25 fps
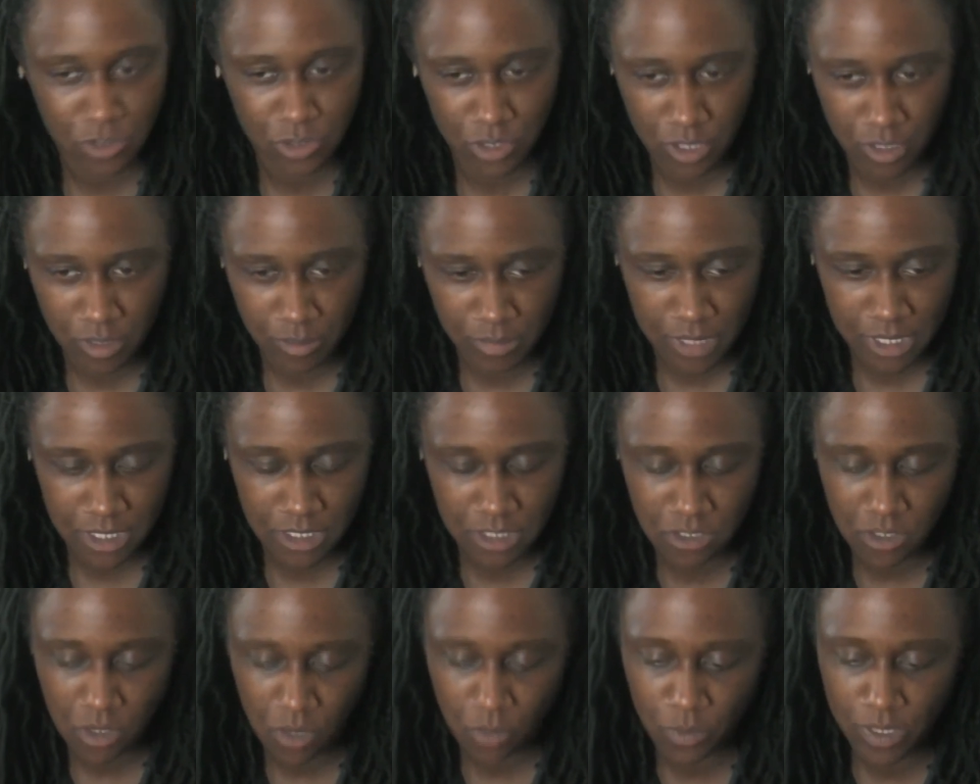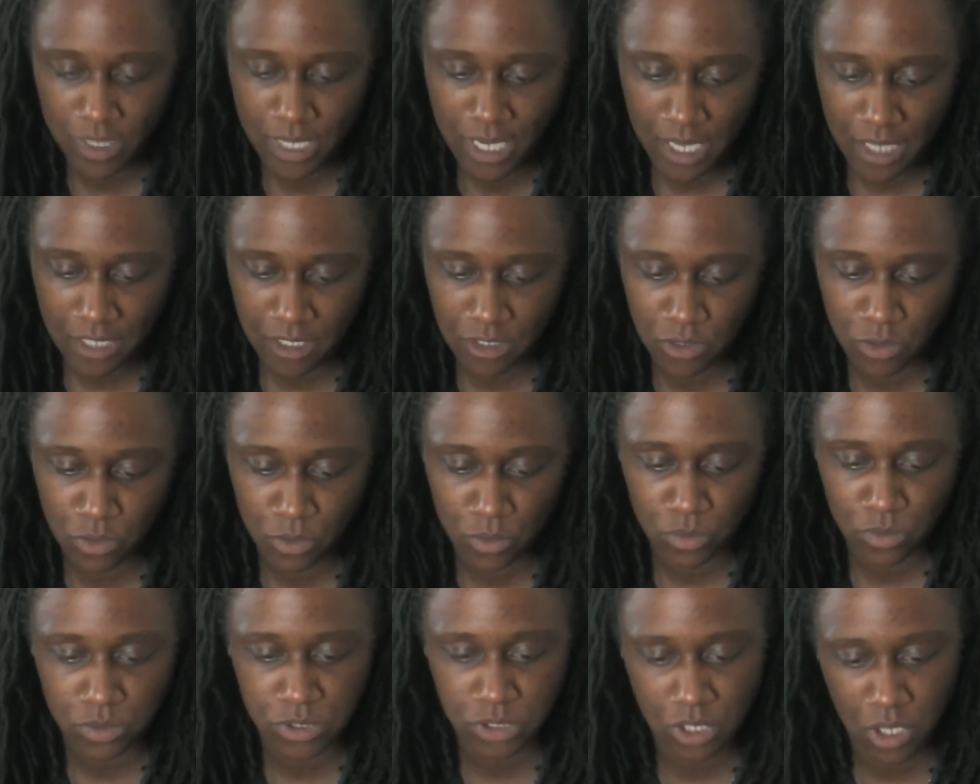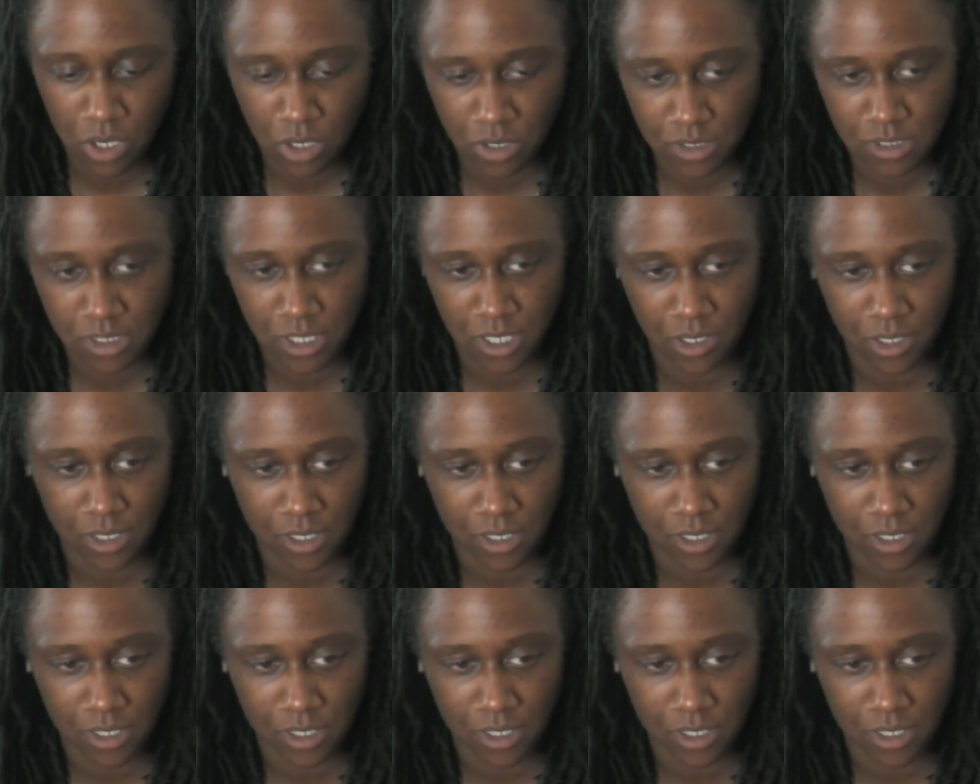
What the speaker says: You know what I mean? So we got to do songs that